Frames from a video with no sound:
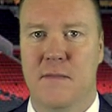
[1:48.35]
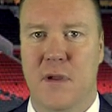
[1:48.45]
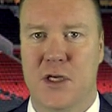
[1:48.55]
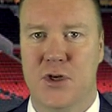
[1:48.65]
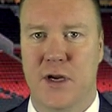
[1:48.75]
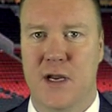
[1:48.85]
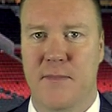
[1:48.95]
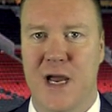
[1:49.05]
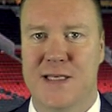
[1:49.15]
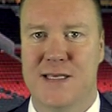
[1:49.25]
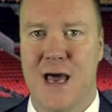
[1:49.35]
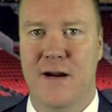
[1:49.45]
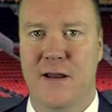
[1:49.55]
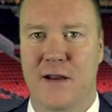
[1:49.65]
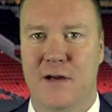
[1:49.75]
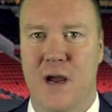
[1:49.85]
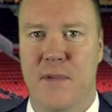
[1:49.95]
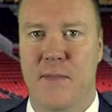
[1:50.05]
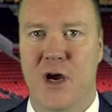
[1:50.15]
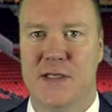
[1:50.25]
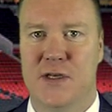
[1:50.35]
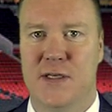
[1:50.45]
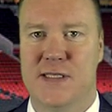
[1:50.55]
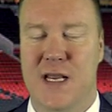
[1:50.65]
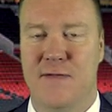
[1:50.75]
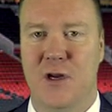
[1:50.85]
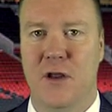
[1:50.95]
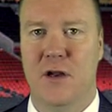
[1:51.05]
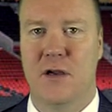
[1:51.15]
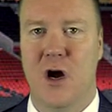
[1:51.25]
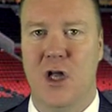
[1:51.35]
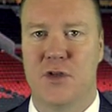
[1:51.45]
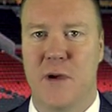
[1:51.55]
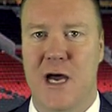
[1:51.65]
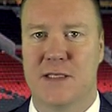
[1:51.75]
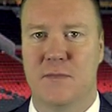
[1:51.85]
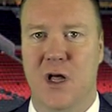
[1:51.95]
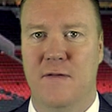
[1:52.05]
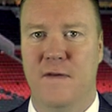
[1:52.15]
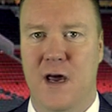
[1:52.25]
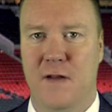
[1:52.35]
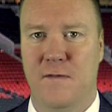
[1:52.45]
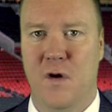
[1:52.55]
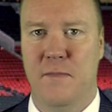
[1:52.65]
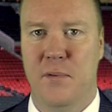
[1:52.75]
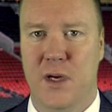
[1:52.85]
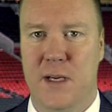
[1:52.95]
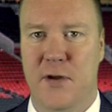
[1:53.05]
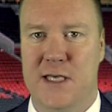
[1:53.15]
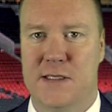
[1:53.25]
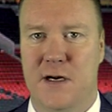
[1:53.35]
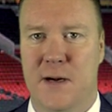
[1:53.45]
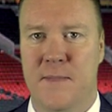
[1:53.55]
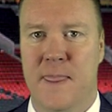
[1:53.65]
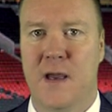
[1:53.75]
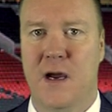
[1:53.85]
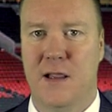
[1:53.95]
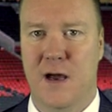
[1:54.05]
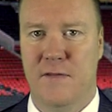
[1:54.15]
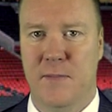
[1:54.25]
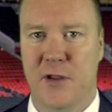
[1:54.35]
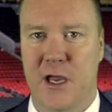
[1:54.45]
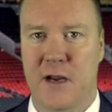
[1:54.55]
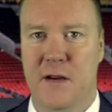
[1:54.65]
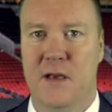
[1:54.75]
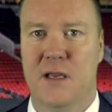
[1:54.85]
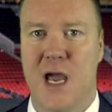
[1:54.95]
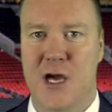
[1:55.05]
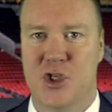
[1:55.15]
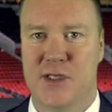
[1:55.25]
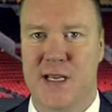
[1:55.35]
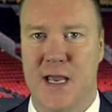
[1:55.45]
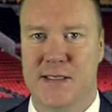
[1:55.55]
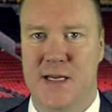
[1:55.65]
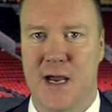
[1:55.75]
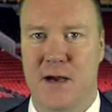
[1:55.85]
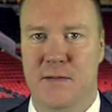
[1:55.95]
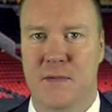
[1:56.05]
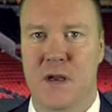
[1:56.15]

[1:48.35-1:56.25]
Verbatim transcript: Make sure you come back Saturday and grab my Monster 7 unit college basketball Final Four Bookie Buster. I love the play, cash is hands down.